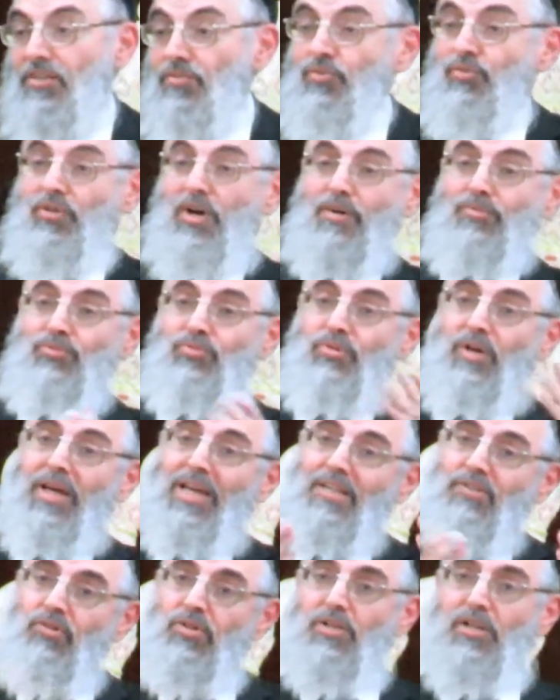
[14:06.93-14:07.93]
If you come to
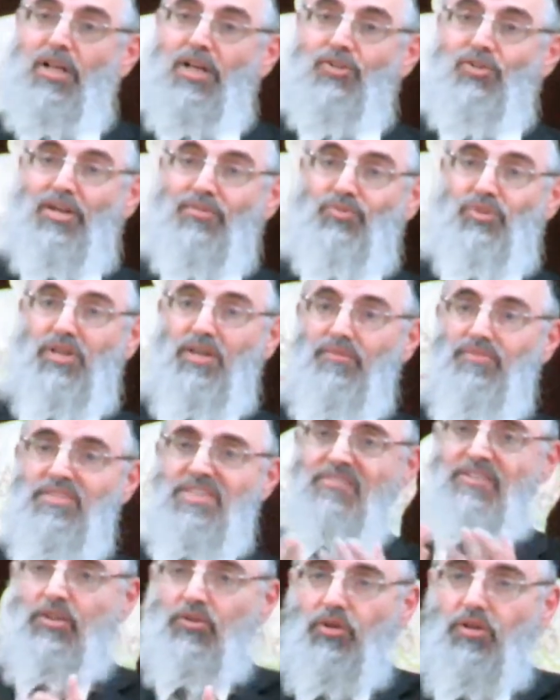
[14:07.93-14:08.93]
8 o'clock, you have to get up
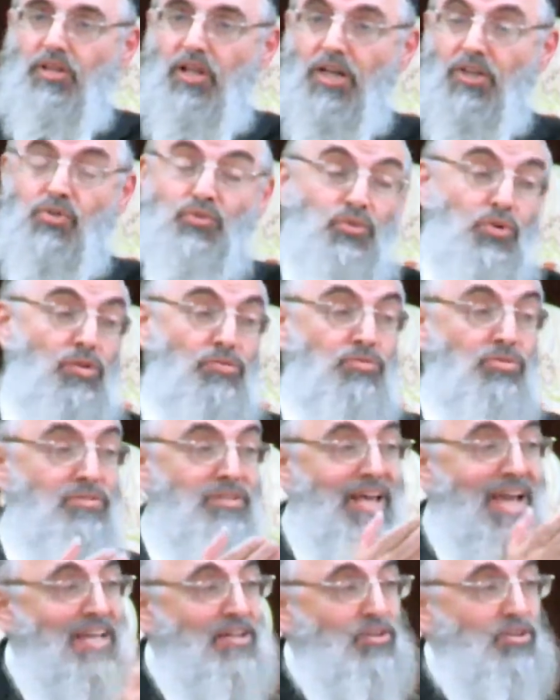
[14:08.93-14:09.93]
7 o'clock. You go to
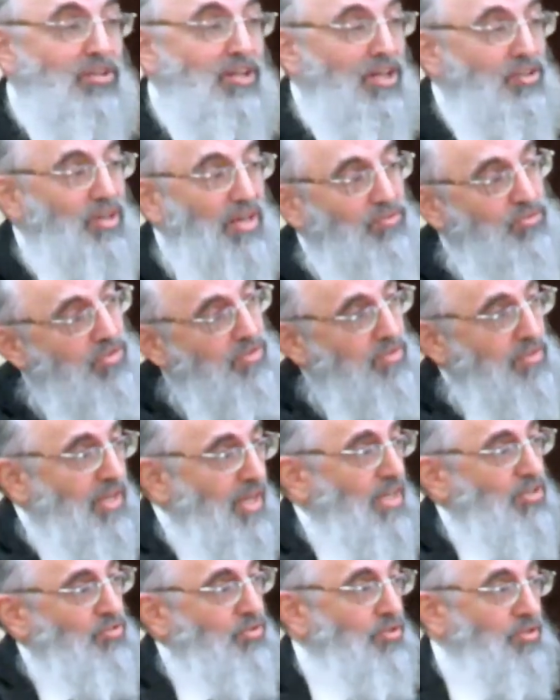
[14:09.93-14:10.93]
9 o'clock, you have to go
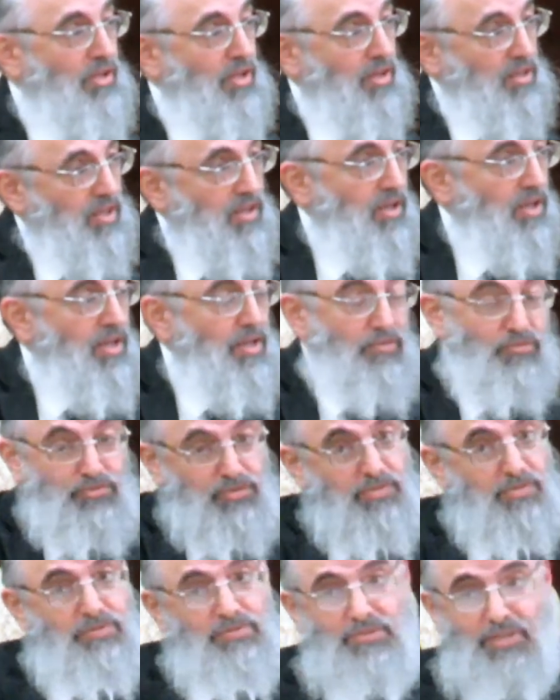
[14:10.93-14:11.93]
8 o'clock. Yeah? If
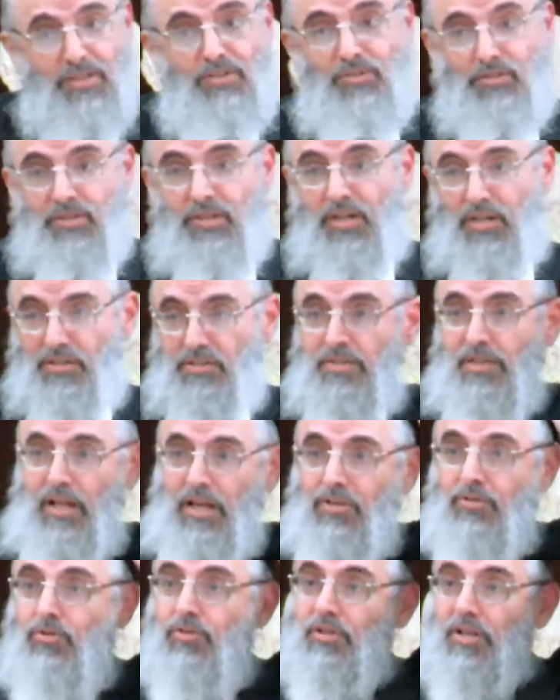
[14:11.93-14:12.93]
you're 10 o'clock,
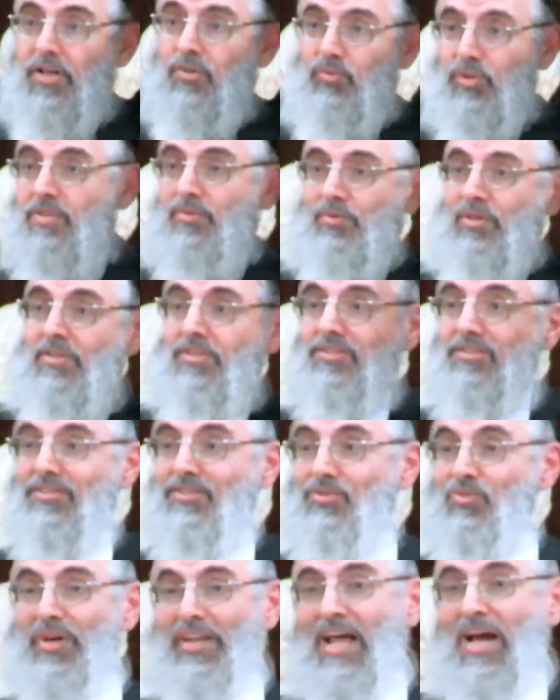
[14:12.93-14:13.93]
9 o'clock, whatever it
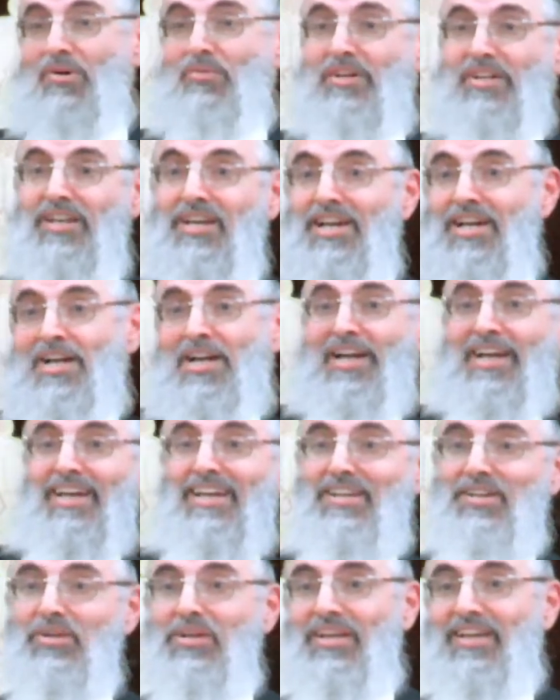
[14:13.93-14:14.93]
is. 1
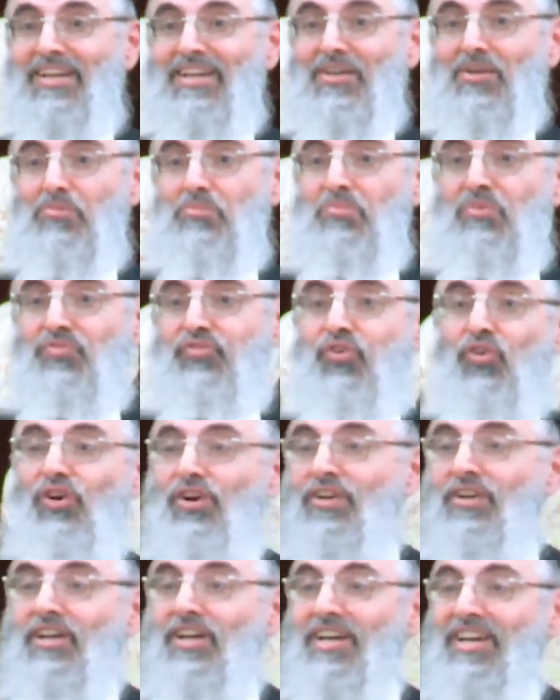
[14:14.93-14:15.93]
hour
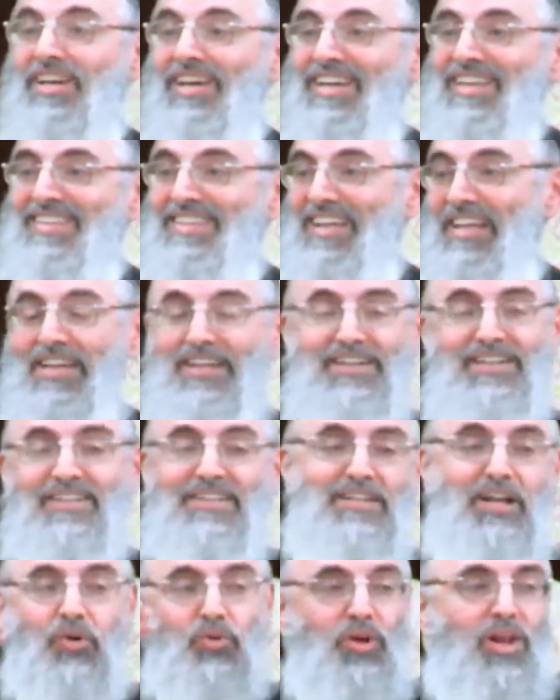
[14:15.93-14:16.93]
before the
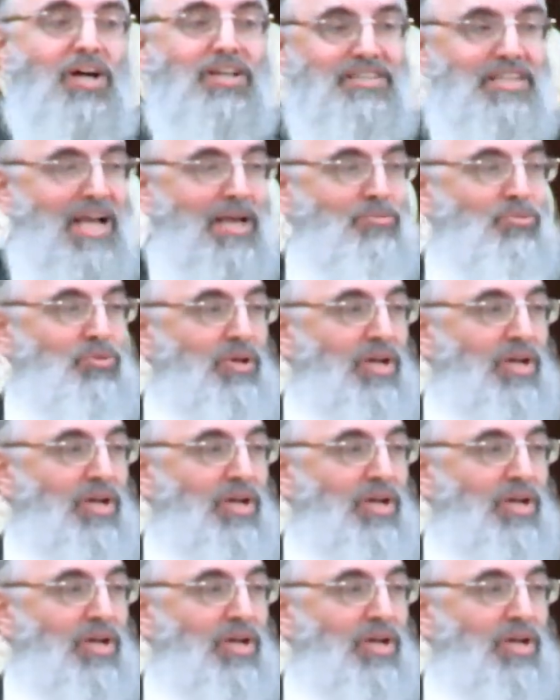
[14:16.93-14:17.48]
regular time.